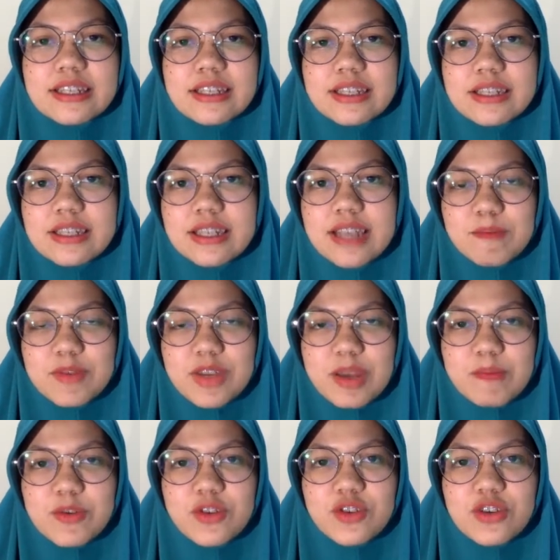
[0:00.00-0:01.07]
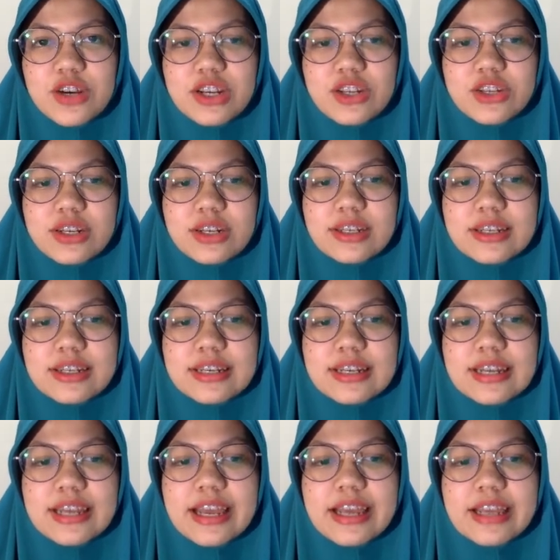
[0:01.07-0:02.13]
some demonstration,
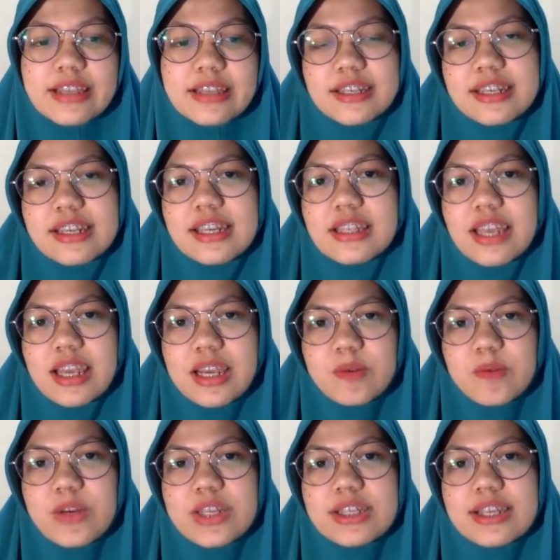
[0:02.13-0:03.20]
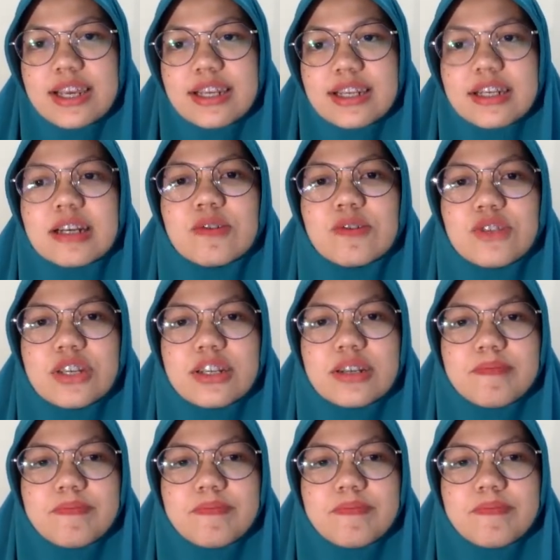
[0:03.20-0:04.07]
and the key takeaways and conclusion.